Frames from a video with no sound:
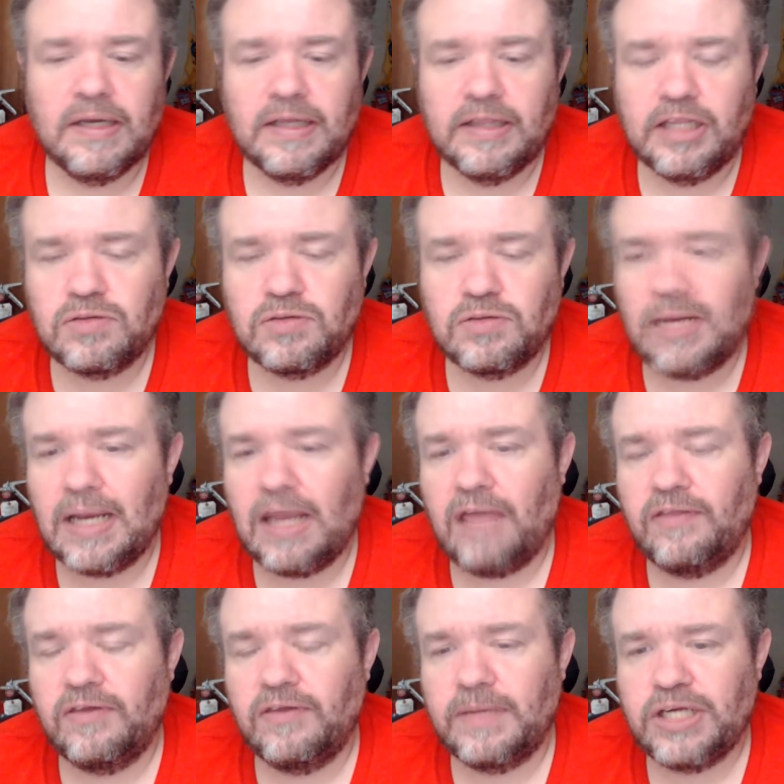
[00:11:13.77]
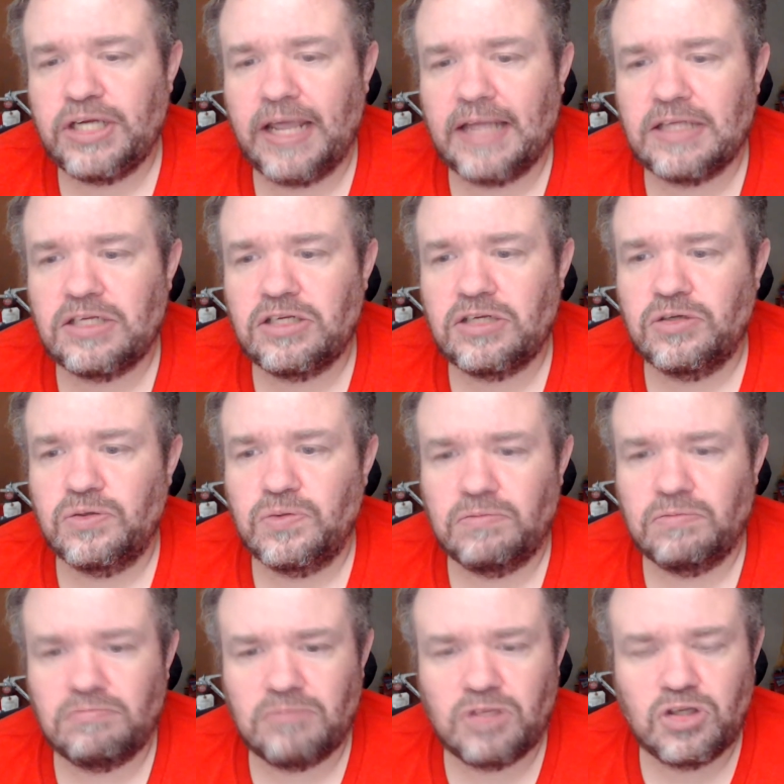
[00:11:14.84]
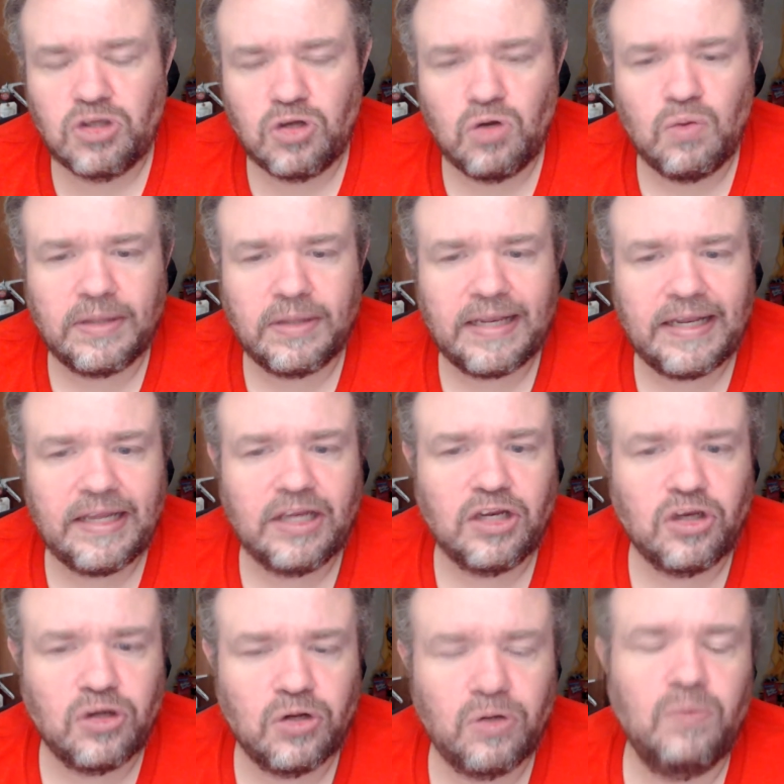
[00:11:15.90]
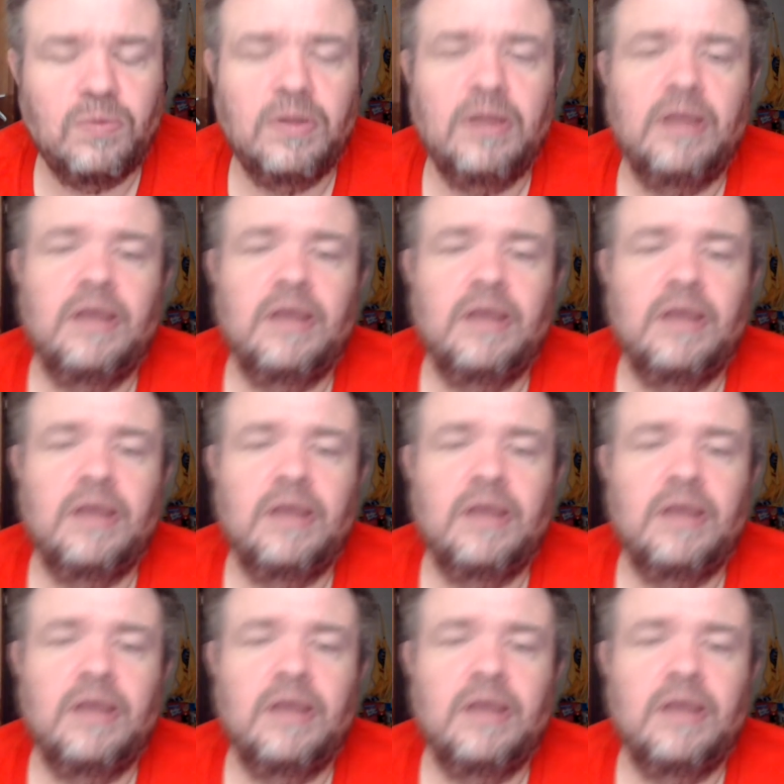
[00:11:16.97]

This would allow them a chance to do what they need to do.